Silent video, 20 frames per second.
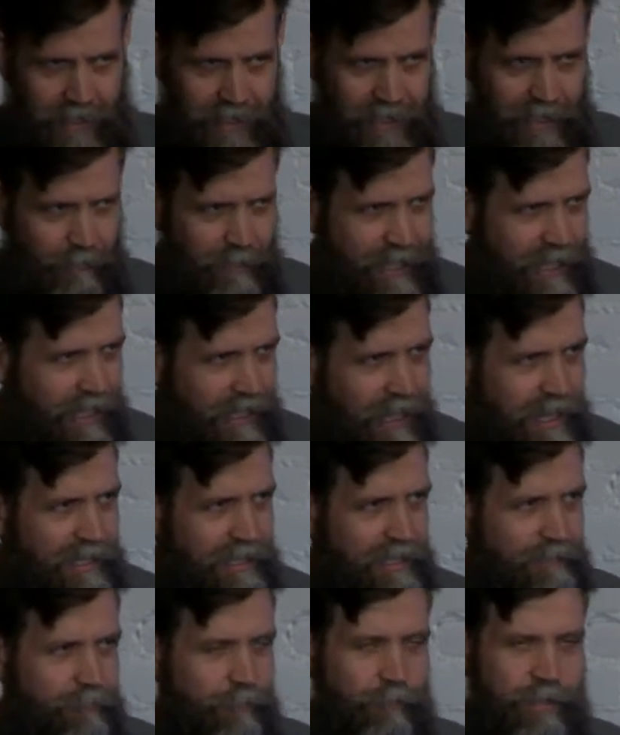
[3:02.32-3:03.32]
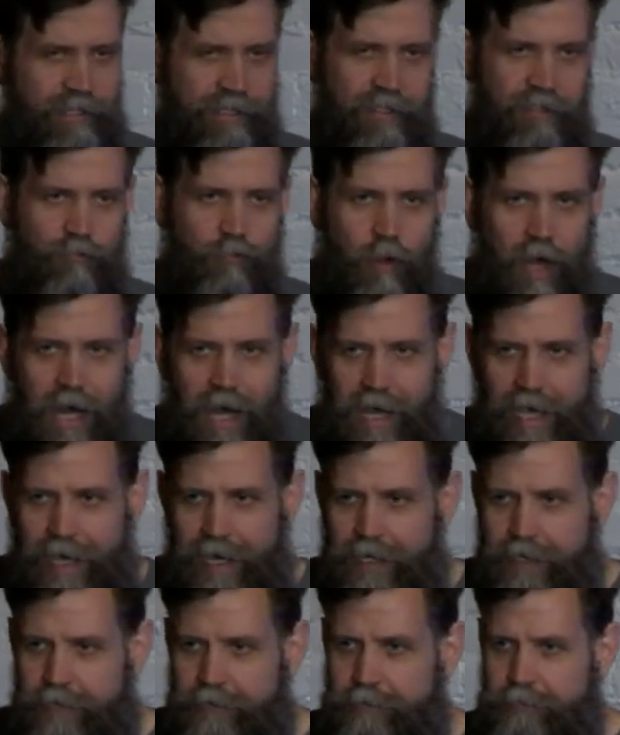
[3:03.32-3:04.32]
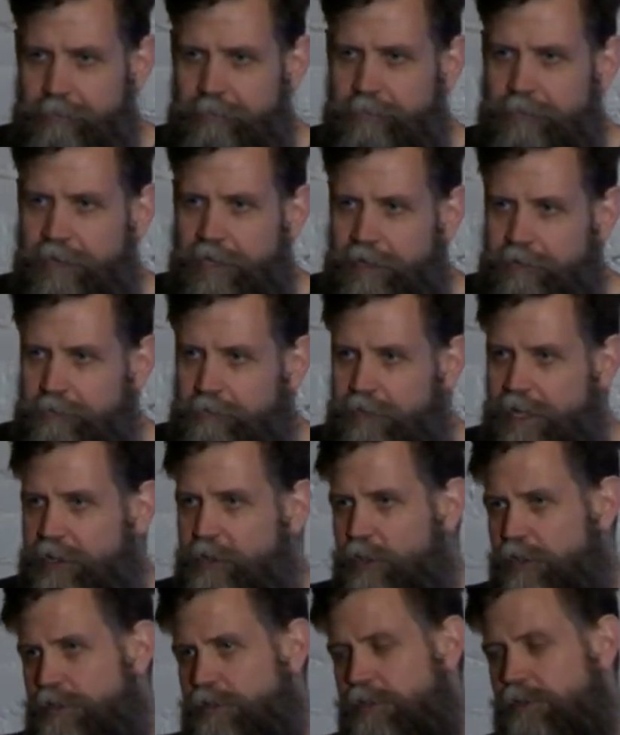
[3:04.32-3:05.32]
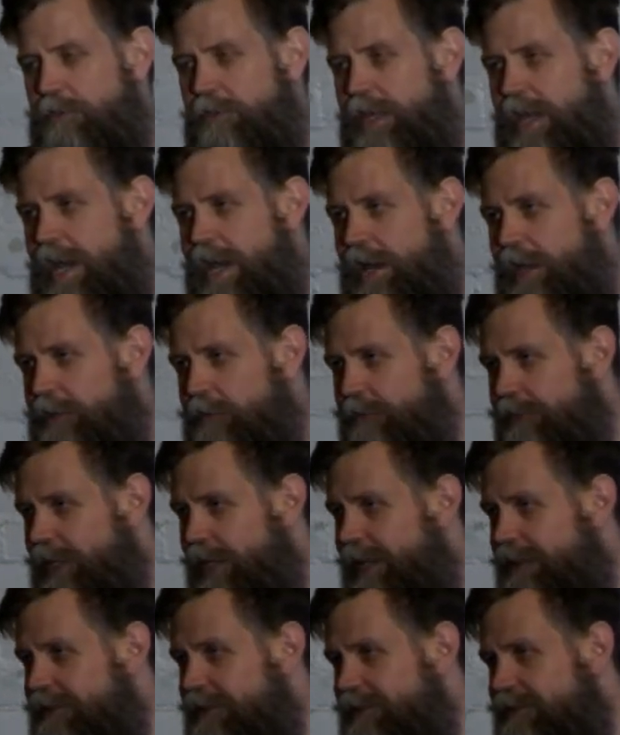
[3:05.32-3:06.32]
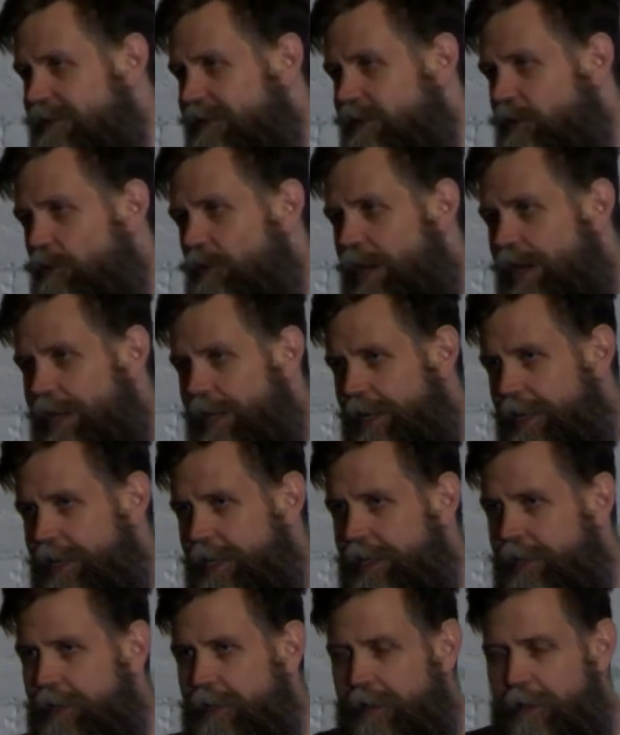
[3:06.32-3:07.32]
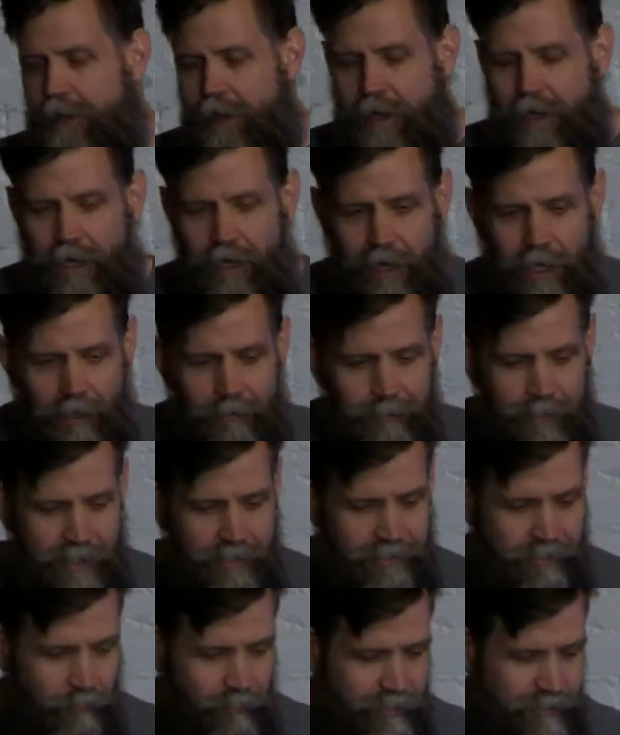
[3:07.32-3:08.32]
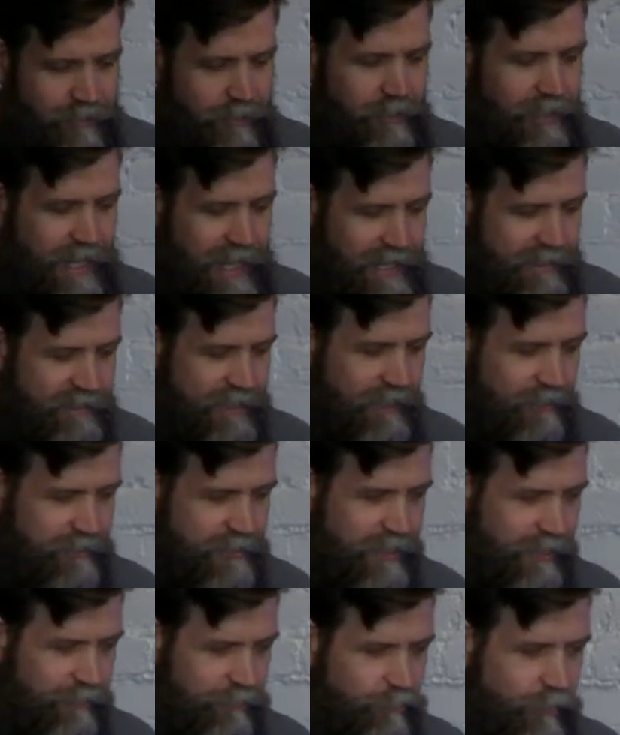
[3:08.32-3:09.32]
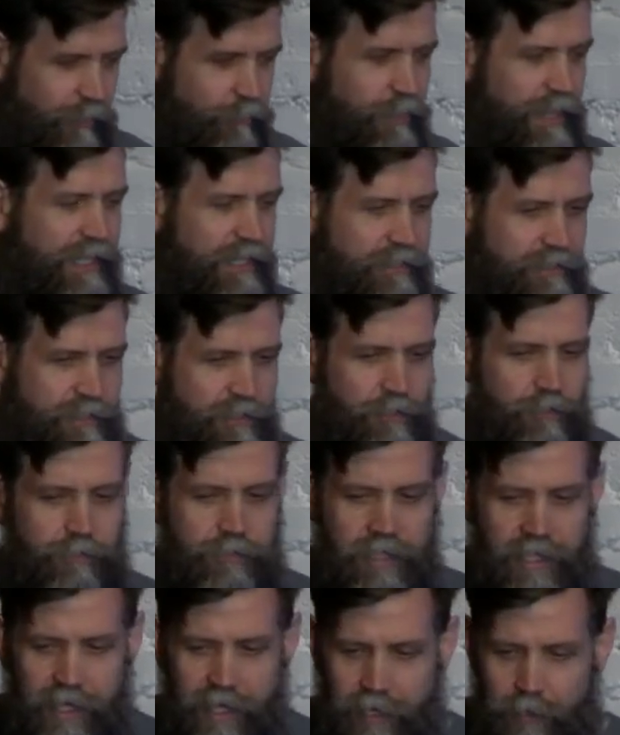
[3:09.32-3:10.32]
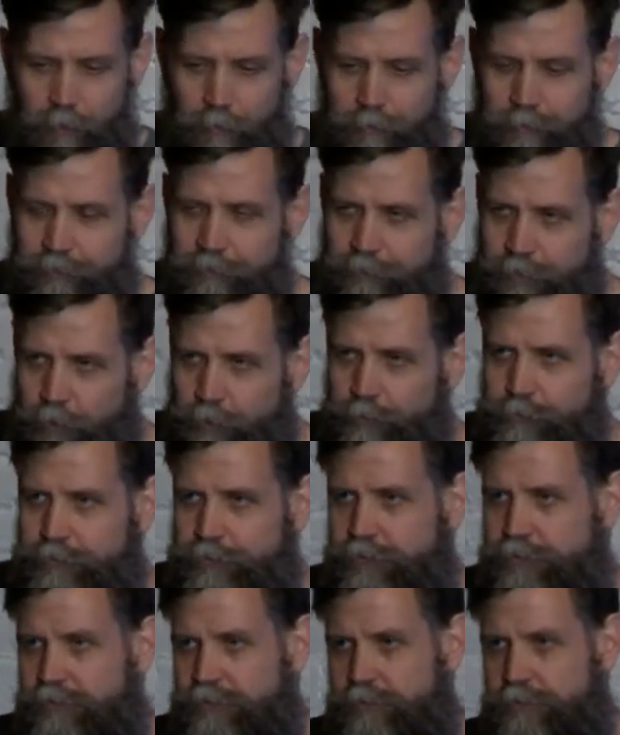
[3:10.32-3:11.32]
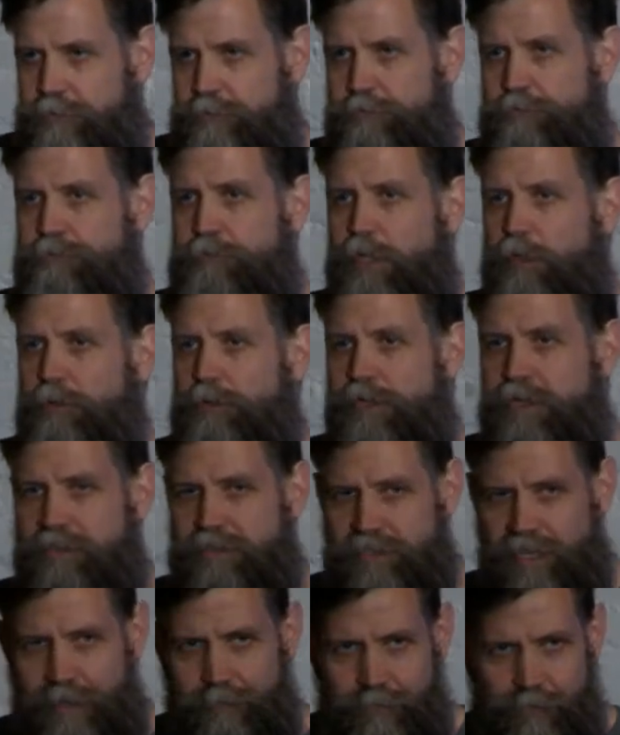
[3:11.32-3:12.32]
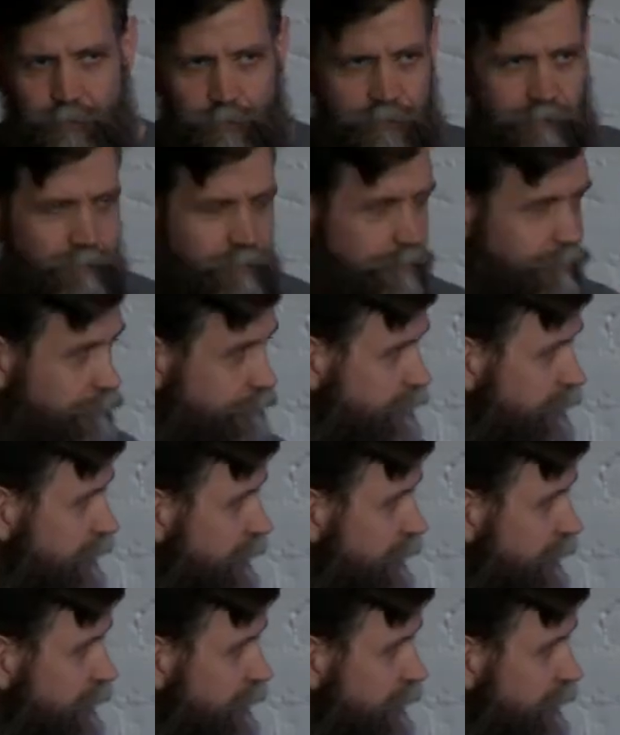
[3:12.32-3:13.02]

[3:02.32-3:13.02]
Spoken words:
And we got a lot of different reasons why, that they couldn't do that or they had this in the way. And so we started asking ourselves what we could do to help folks build this same sort of loop.